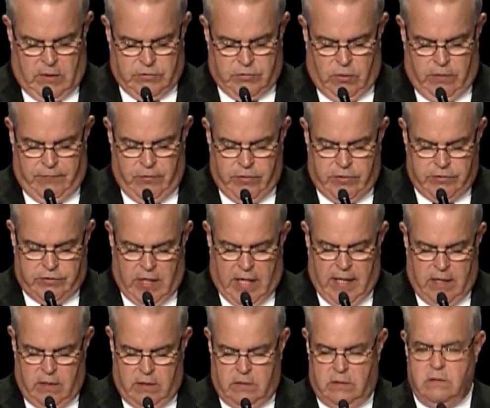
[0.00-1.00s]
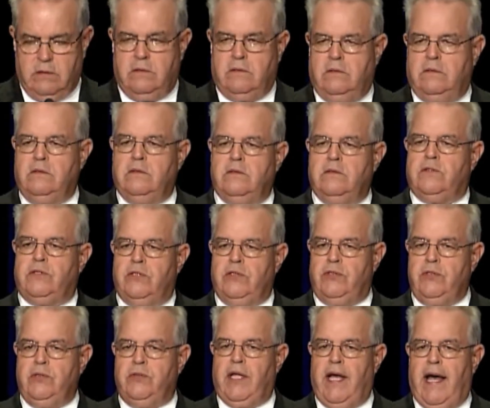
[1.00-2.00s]
So if you desire to
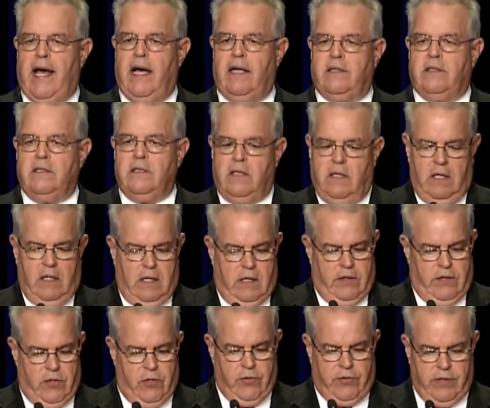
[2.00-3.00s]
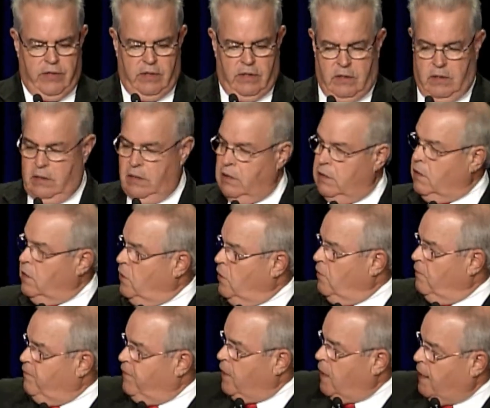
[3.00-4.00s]
do that, you can
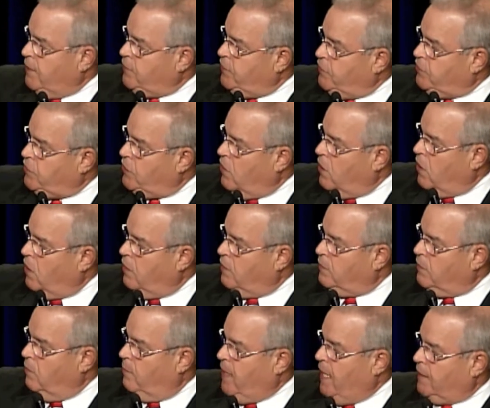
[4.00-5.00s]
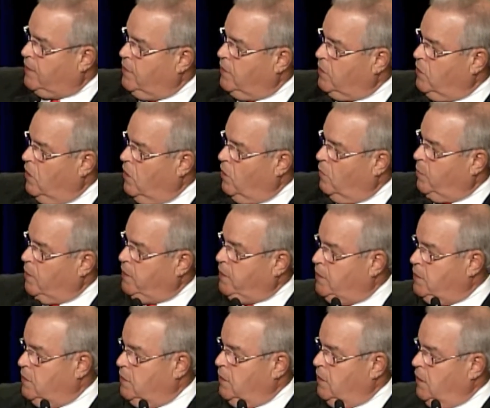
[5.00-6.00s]
fill out this card. Go back to the card,
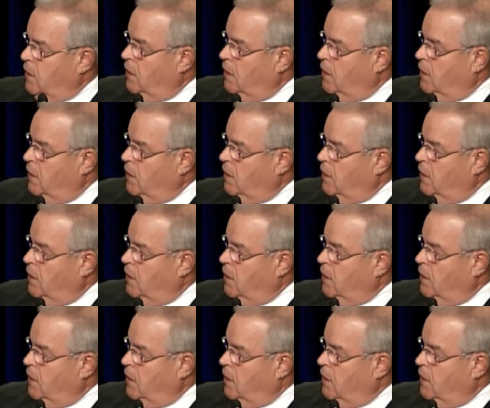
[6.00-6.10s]
please.